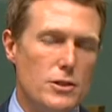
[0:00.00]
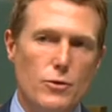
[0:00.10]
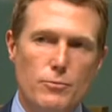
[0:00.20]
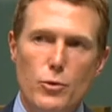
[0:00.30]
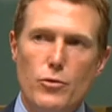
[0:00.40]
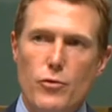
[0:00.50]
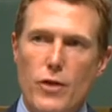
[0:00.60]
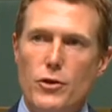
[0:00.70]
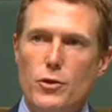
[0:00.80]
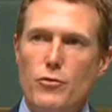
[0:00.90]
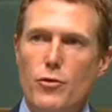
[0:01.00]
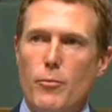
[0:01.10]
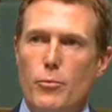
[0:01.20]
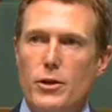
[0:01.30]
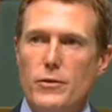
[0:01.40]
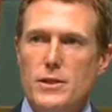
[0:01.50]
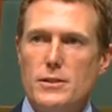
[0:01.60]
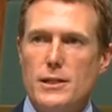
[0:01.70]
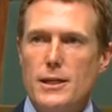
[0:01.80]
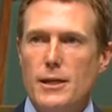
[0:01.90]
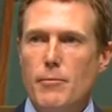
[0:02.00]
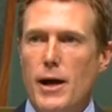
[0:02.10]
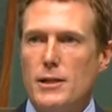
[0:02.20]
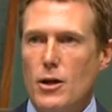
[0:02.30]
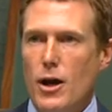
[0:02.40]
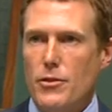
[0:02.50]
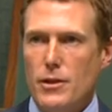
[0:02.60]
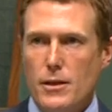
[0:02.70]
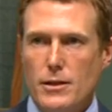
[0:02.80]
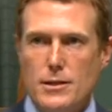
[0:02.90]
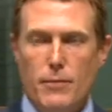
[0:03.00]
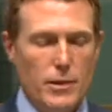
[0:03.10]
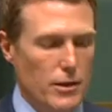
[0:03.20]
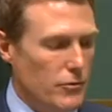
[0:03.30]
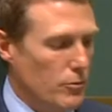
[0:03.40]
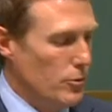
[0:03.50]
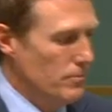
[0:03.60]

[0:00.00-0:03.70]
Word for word: to remove revenue from previously earmarked, I think that is unbelievable.